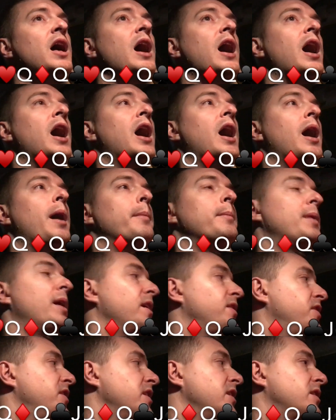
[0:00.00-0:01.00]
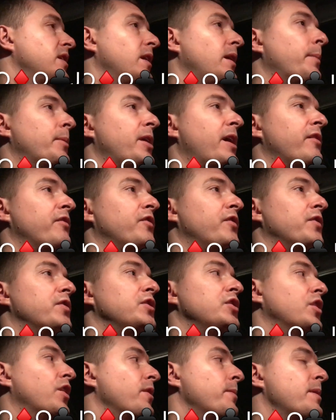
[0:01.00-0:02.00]
Um, I think I'm gonna have
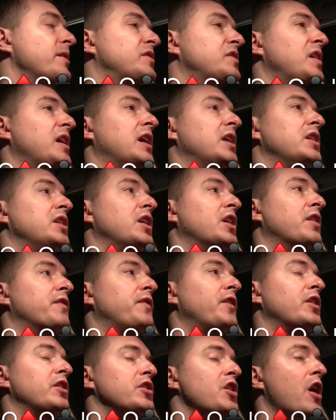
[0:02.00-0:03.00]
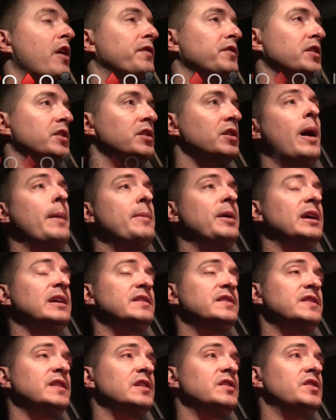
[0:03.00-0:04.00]
you know the best hand here fairly often. I make
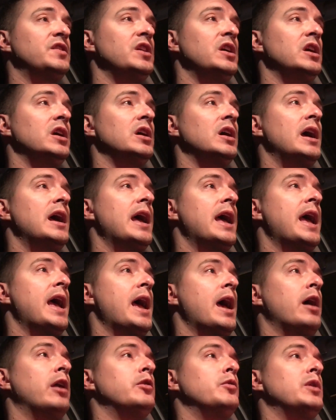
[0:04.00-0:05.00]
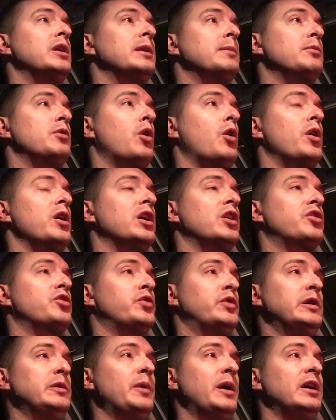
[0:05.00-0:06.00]
it 60, and we end up going
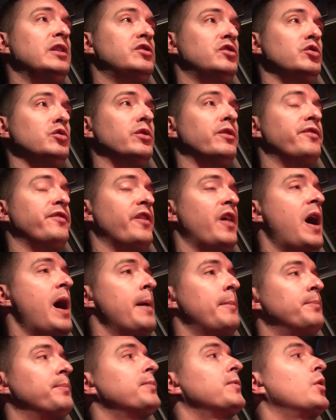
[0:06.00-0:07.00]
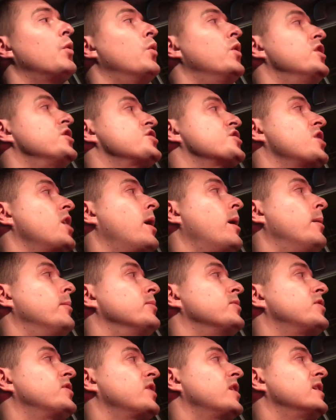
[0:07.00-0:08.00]
three ways to a flop, which
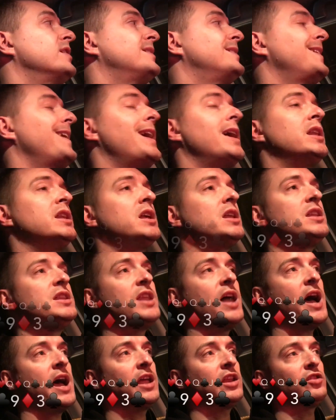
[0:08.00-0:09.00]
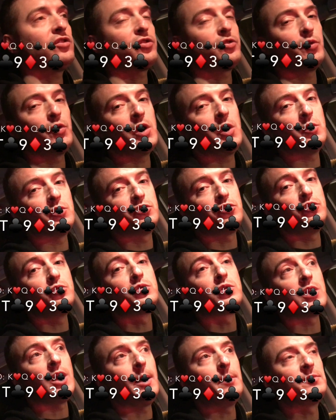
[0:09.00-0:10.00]
comes 10, 9, 3 with two
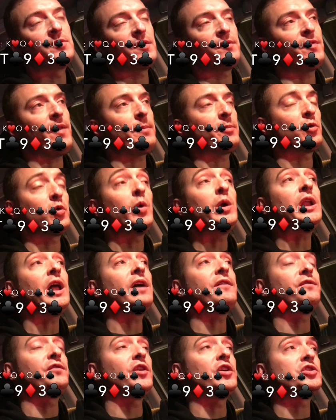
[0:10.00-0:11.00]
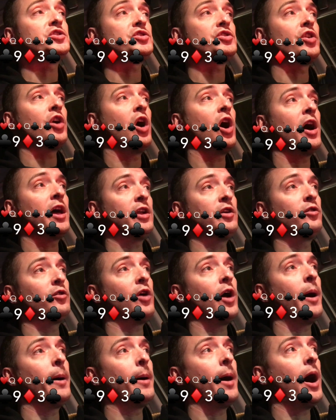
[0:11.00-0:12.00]
clubs. I flop a queen high flush draw and a,
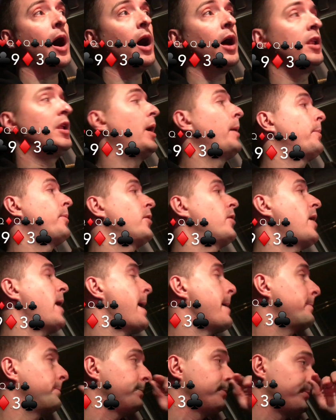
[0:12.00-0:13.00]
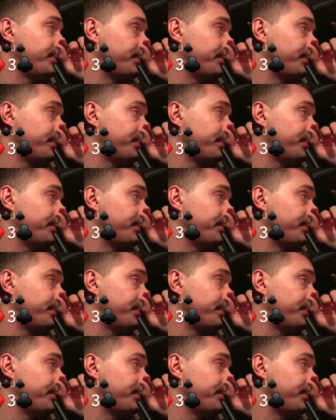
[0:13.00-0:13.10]
a, an upper wrap.